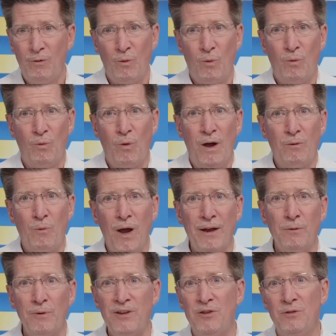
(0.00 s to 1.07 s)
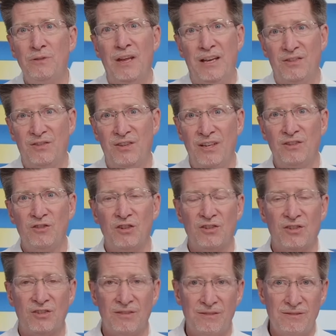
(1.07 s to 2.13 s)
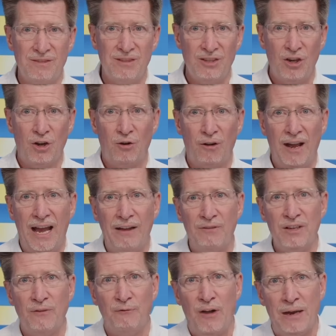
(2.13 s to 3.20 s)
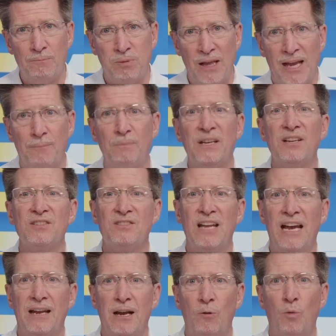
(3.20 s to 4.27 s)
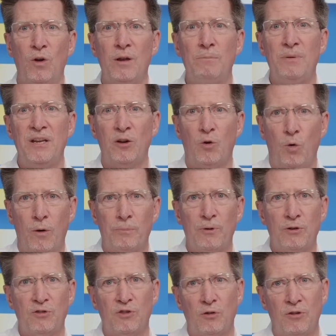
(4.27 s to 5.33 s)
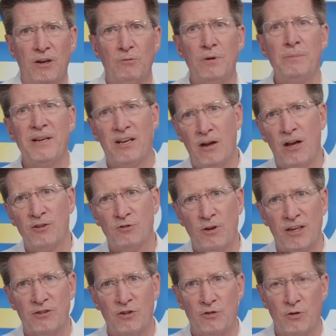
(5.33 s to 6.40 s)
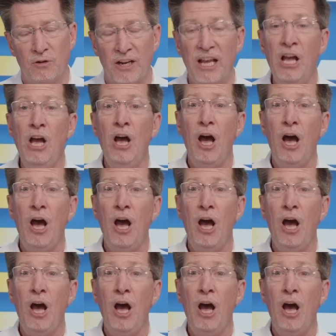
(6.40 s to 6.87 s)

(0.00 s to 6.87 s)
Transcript: why, why do we do this? And just, you know, have a defined plan. Because, Dad, I want to be a corporate attorney. I want to be a contract attorney.